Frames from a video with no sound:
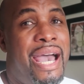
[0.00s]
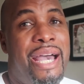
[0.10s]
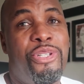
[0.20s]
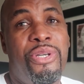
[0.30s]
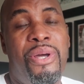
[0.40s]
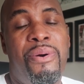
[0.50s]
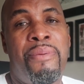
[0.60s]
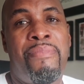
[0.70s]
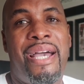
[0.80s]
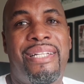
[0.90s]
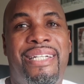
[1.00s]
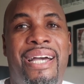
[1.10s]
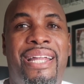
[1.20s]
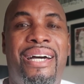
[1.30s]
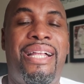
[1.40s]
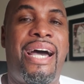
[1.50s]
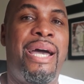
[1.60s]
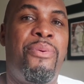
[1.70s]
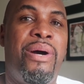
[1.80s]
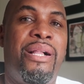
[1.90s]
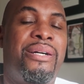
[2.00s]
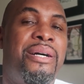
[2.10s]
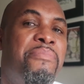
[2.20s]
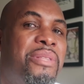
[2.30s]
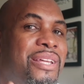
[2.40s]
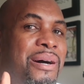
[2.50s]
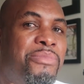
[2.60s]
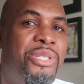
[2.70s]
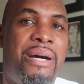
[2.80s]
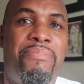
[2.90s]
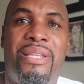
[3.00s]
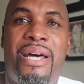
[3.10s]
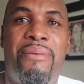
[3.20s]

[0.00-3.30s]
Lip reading: As you know, on my channel, I welcome thumbs up,